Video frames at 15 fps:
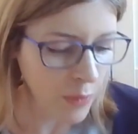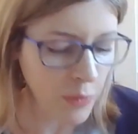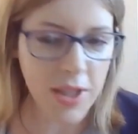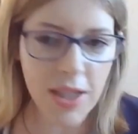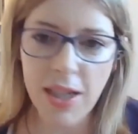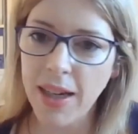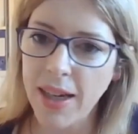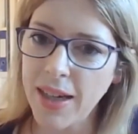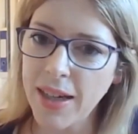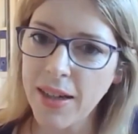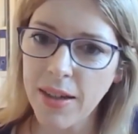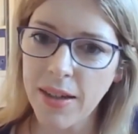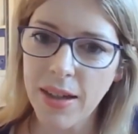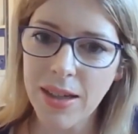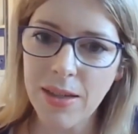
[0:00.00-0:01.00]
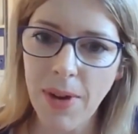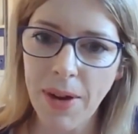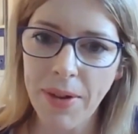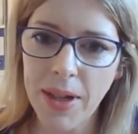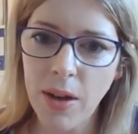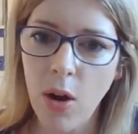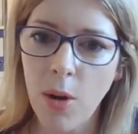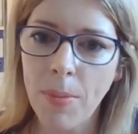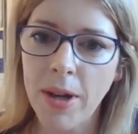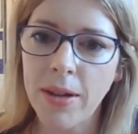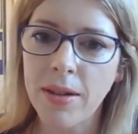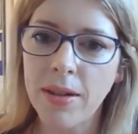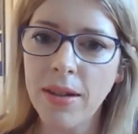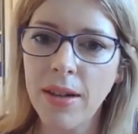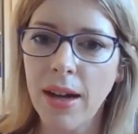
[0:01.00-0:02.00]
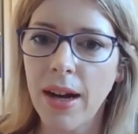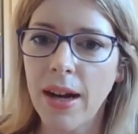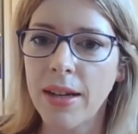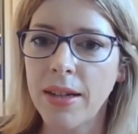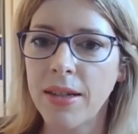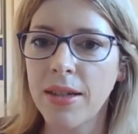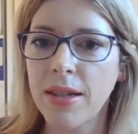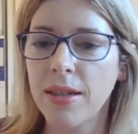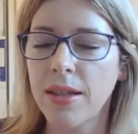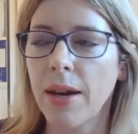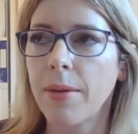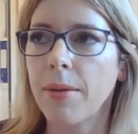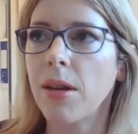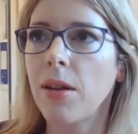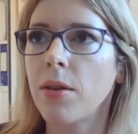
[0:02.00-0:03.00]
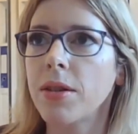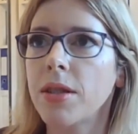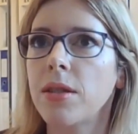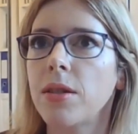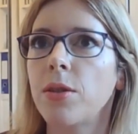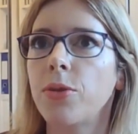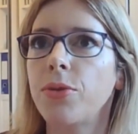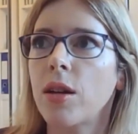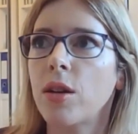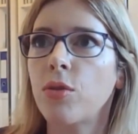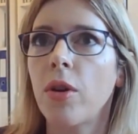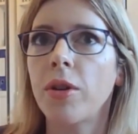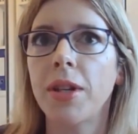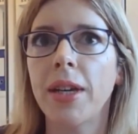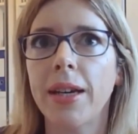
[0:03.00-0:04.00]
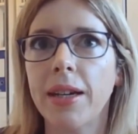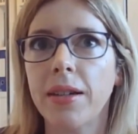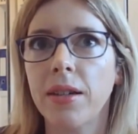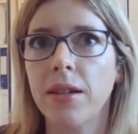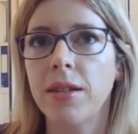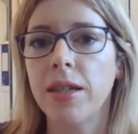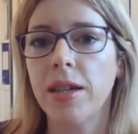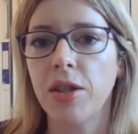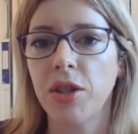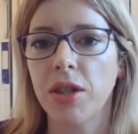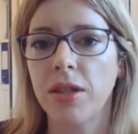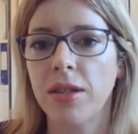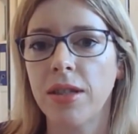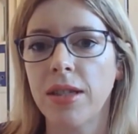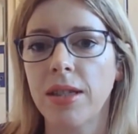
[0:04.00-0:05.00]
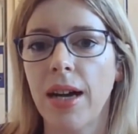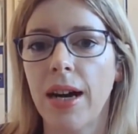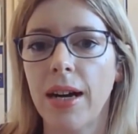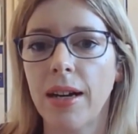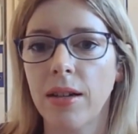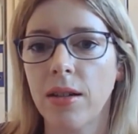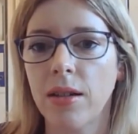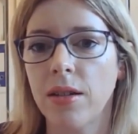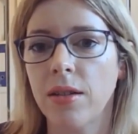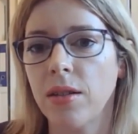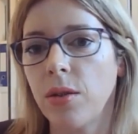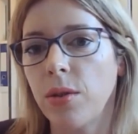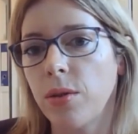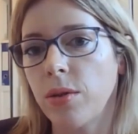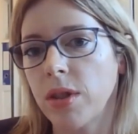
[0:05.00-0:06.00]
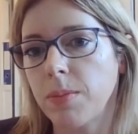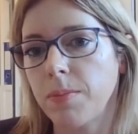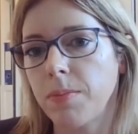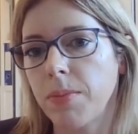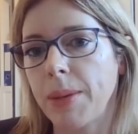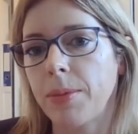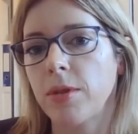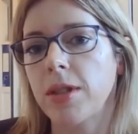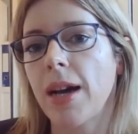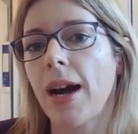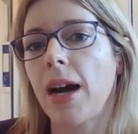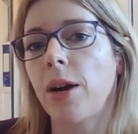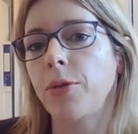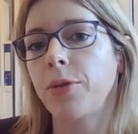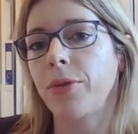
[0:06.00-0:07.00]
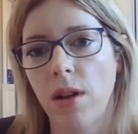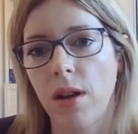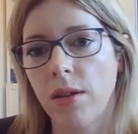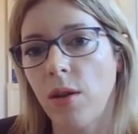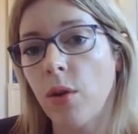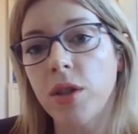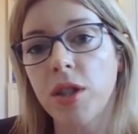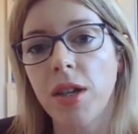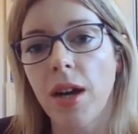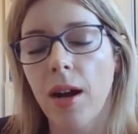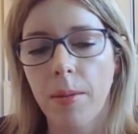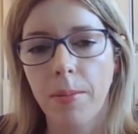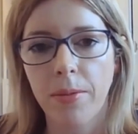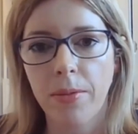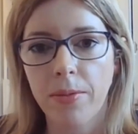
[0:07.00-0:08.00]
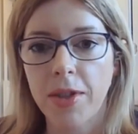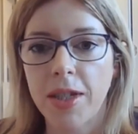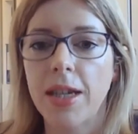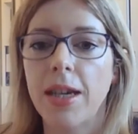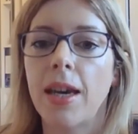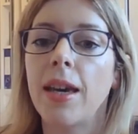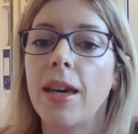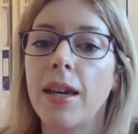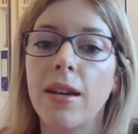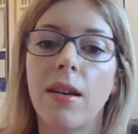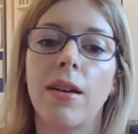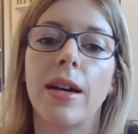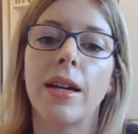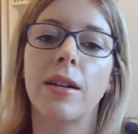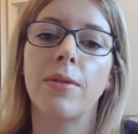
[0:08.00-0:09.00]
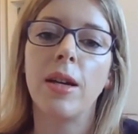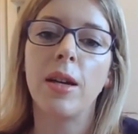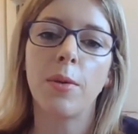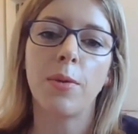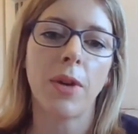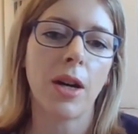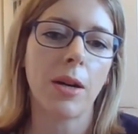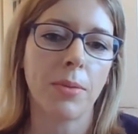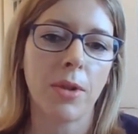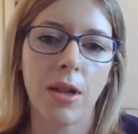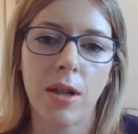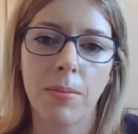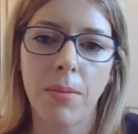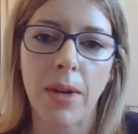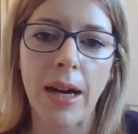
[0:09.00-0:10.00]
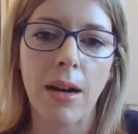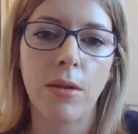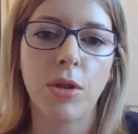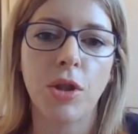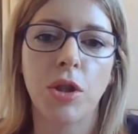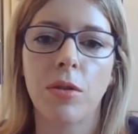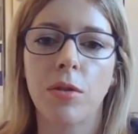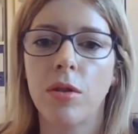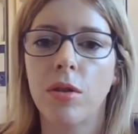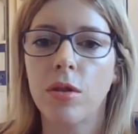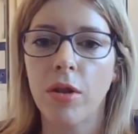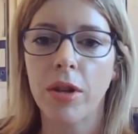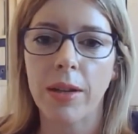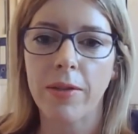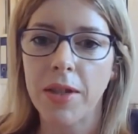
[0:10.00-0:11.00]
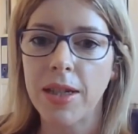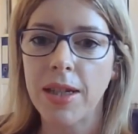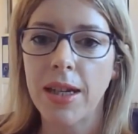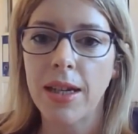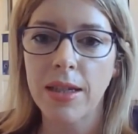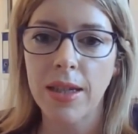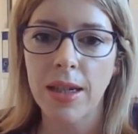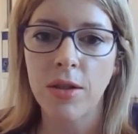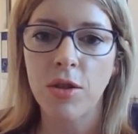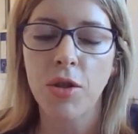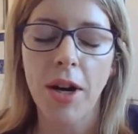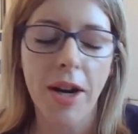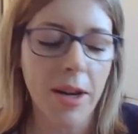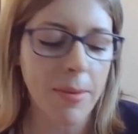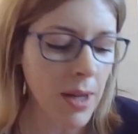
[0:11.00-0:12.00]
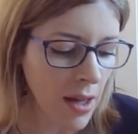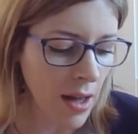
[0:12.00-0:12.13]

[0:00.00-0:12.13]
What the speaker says: Fatigue is very common, and there are lots of chronic conditions that can cause people to have long-term fatigue, like fibromyalgia or chronic fatigue syndrome.